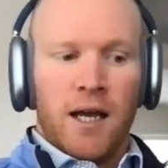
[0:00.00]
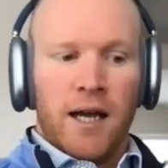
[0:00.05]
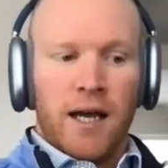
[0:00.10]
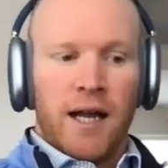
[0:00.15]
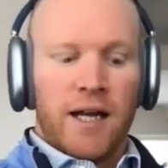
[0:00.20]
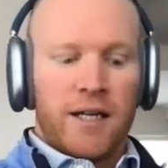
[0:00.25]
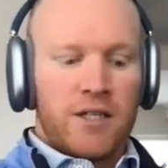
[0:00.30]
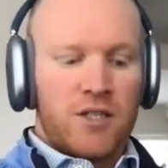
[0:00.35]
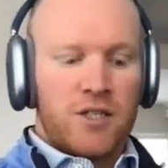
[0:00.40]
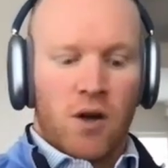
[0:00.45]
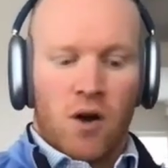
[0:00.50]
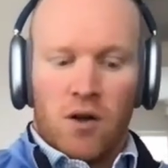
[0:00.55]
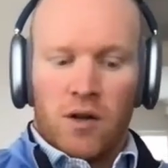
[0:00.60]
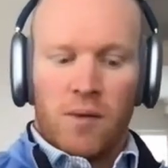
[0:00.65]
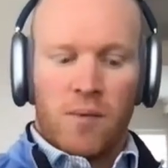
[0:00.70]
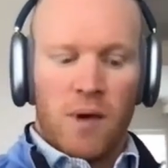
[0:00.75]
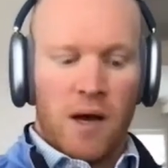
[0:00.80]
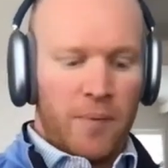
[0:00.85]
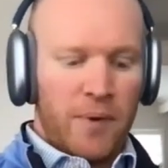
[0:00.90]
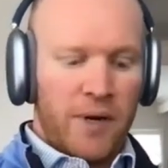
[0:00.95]
And I just called
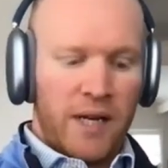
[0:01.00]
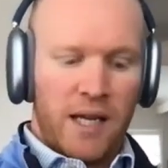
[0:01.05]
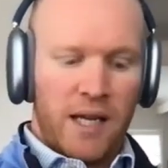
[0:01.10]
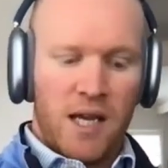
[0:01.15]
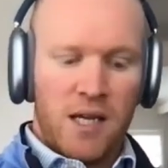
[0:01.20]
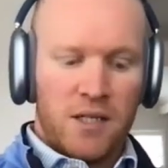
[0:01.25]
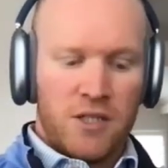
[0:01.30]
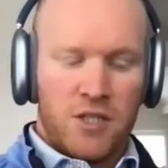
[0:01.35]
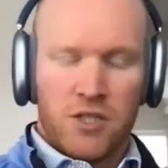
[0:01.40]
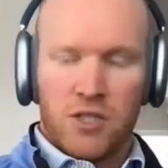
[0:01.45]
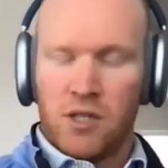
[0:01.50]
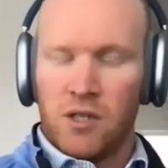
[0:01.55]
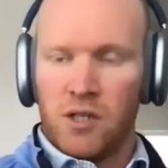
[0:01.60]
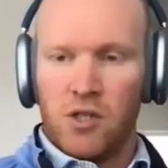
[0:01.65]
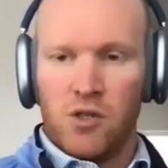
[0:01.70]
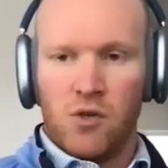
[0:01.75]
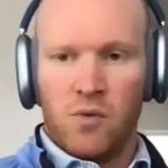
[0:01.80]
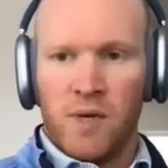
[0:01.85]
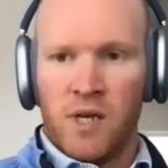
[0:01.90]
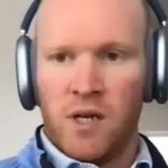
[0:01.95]
him up. And again, just the
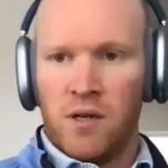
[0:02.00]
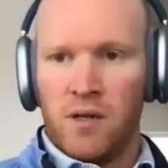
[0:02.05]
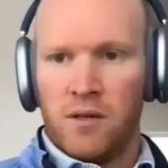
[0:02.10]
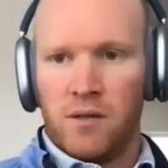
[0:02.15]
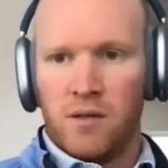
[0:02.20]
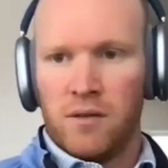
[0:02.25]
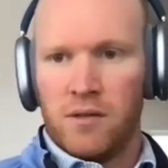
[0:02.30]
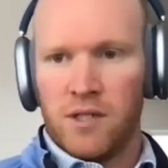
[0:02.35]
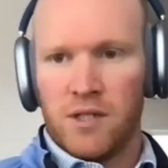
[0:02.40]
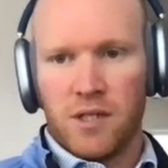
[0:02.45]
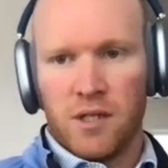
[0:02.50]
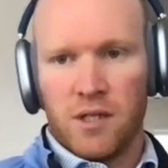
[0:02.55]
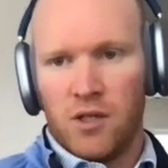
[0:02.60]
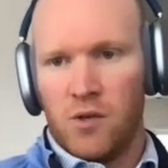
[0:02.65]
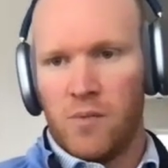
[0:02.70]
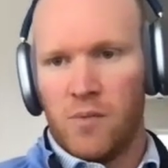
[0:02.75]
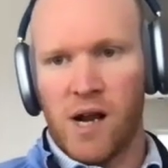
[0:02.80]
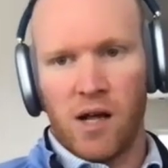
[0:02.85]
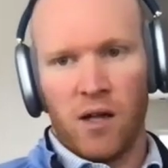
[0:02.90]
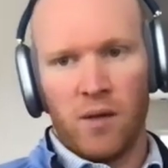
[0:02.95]
human
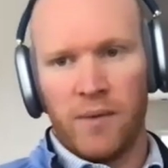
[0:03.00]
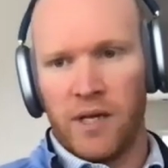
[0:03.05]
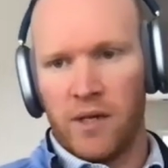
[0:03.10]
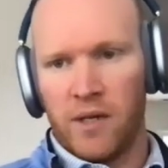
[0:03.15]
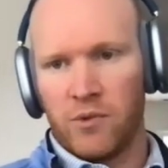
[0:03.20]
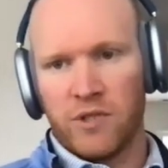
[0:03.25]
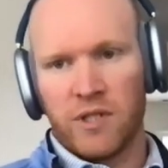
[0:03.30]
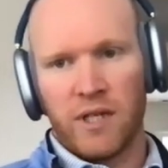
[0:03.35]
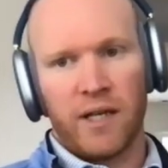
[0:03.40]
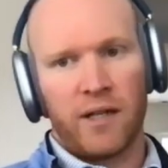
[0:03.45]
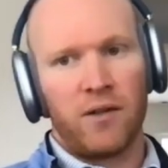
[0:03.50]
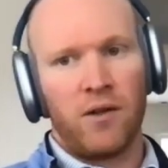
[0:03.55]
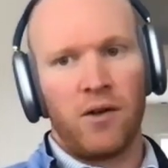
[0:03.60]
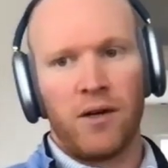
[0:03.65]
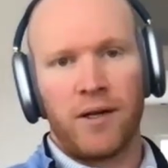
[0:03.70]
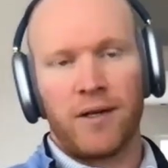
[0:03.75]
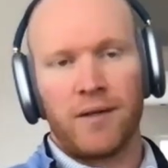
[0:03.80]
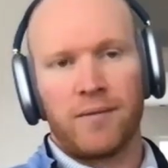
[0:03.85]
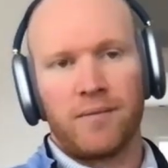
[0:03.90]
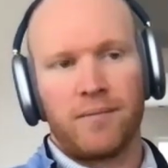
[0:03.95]
element, and was like,
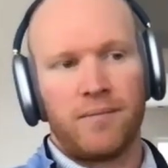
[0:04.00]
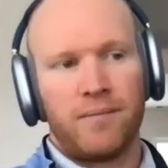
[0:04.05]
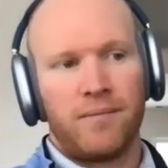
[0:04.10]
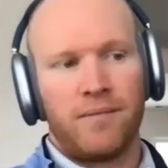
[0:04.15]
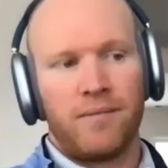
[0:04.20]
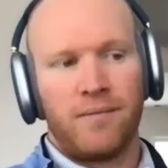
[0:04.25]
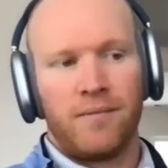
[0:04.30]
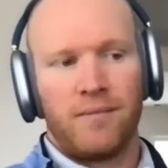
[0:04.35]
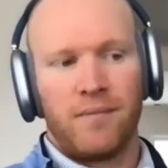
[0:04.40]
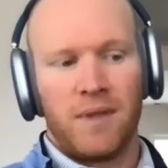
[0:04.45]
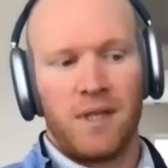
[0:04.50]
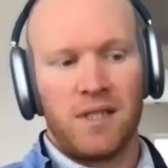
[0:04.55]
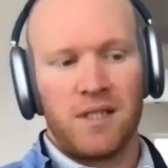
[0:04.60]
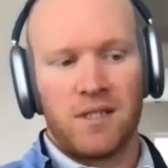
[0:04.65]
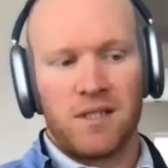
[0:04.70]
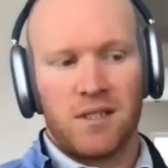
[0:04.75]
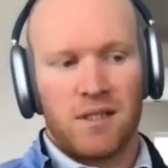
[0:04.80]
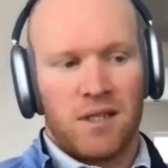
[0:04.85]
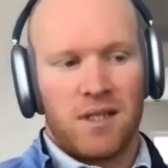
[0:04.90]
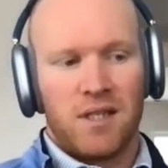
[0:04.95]
look,
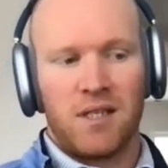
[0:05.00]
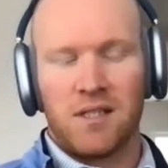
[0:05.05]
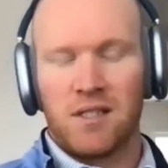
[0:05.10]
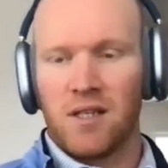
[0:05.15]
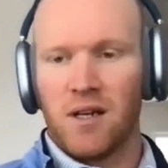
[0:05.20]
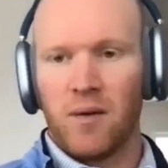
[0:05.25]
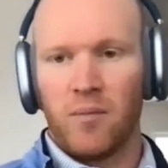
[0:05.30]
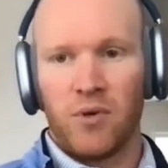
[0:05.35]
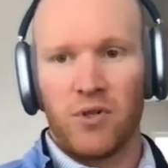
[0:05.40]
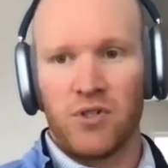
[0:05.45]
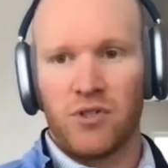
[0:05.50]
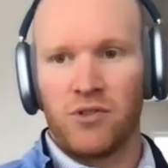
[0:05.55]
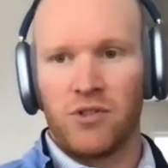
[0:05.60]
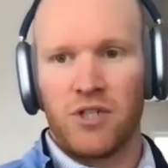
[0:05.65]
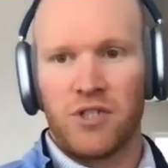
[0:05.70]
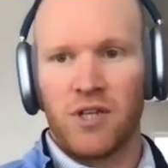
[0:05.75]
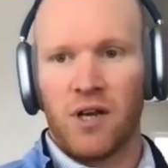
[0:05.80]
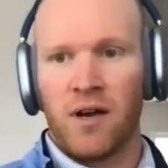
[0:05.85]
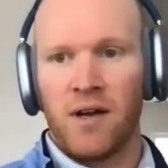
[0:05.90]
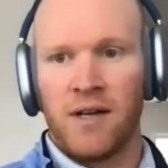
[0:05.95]
these numbers are
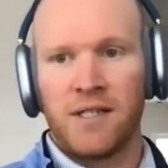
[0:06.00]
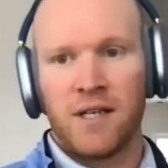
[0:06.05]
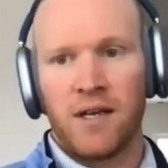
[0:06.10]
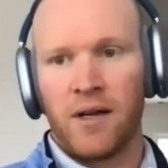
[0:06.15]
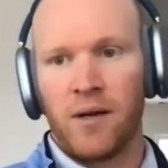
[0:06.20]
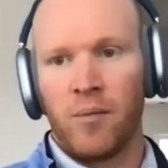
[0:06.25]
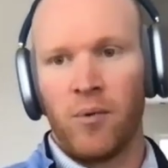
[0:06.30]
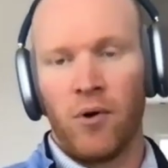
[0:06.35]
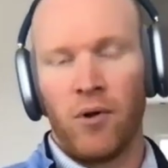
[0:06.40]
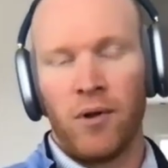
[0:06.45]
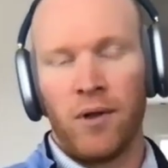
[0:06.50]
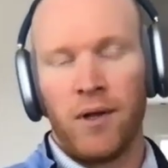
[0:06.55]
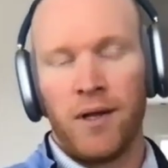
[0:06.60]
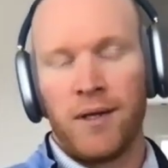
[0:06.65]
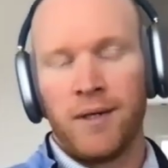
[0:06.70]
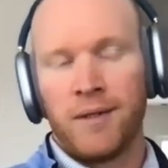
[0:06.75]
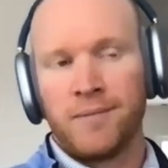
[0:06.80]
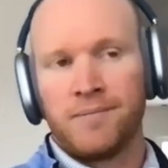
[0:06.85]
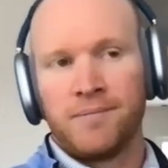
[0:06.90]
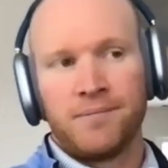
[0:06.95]
just untenable.
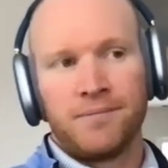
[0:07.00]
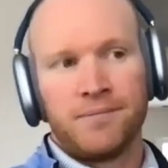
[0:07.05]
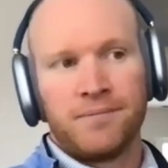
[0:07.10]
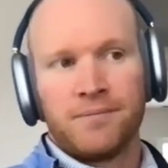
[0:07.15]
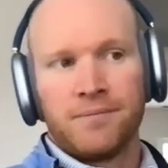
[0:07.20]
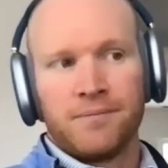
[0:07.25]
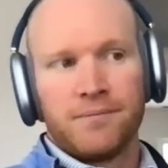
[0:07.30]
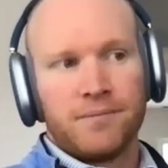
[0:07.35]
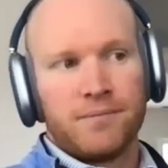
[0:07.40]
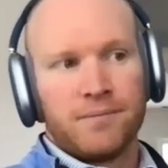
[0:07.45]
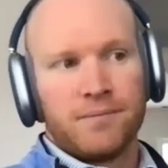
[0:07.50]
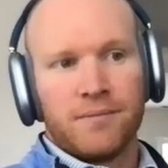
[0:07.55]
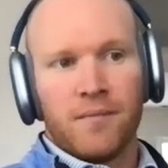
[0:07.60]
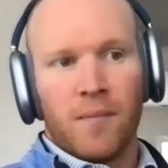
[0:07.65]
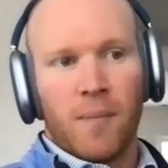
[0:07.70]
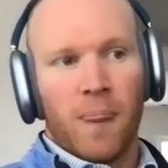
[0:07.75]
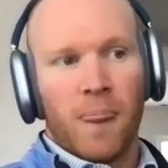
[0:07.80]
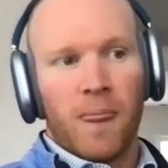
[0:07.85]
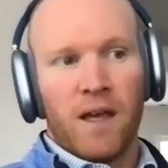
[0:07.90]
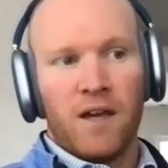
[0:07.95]

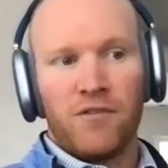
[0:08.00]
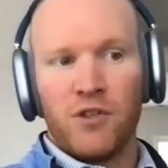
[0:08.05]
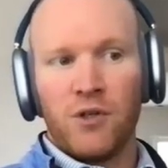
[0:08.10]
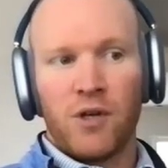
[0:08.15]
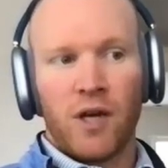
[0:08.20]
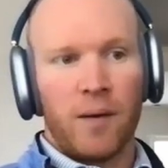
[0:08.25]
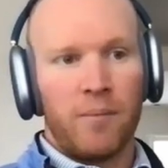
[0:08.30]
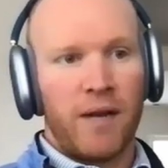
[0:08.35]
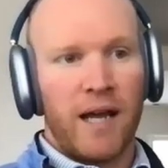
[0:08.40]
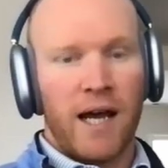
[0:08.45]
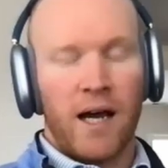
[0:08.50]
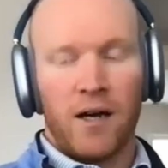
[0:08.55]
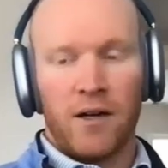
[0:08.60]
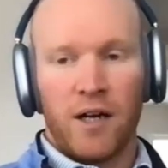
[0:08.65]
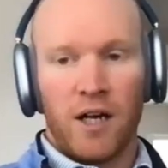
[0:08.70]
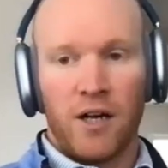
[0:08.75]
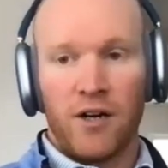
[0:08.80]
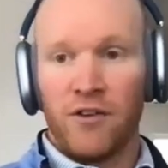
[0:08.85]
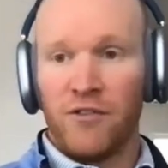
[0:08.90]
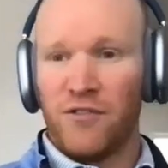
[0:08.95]
If you come
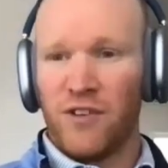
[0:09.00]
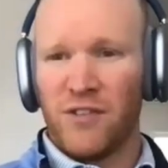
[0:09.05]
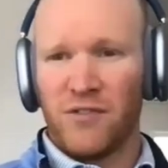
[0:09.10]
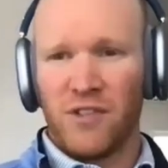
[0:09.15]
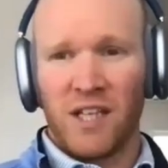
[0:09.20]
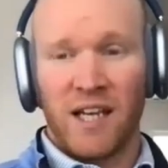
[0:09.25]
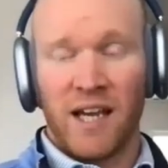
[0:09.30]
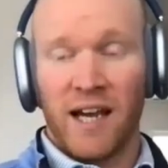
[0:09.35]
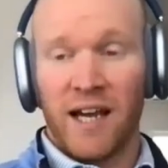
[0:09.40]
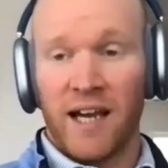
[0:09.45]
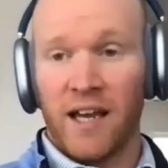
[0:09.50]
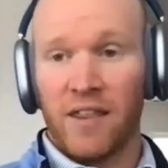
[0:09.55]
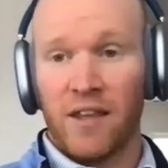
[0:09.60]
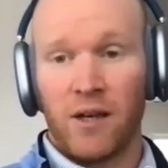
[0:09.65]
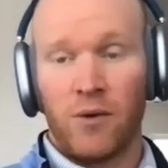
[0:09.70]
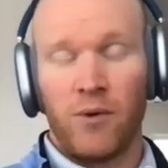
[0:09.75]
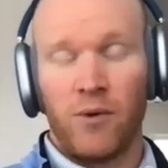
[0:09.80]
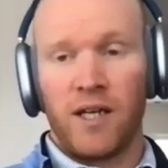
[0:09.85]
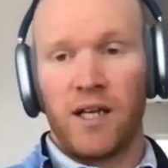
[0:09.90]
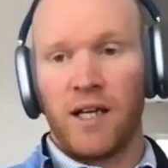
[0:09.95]
down 150K, I
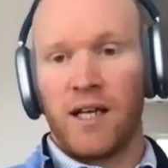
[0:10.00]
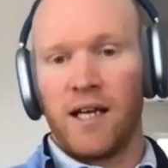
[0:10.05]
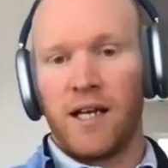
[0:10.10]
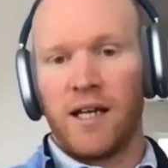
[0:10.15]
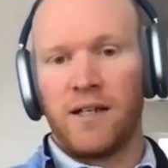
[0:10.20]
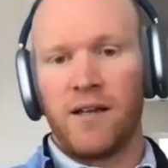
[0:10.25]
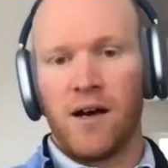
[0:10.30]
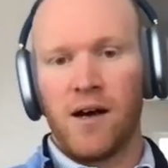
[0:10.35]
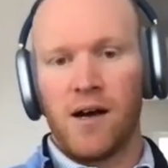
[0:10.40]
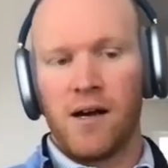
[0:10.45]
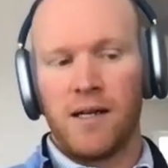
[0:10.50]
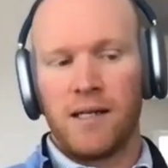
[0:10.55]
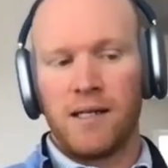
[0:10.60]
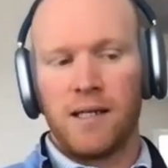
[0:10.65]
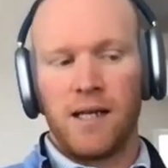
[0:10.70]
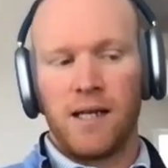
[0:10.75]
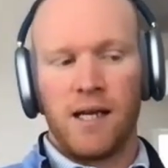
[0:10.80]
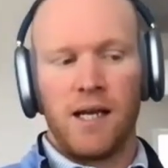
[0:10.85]
think we can get it done.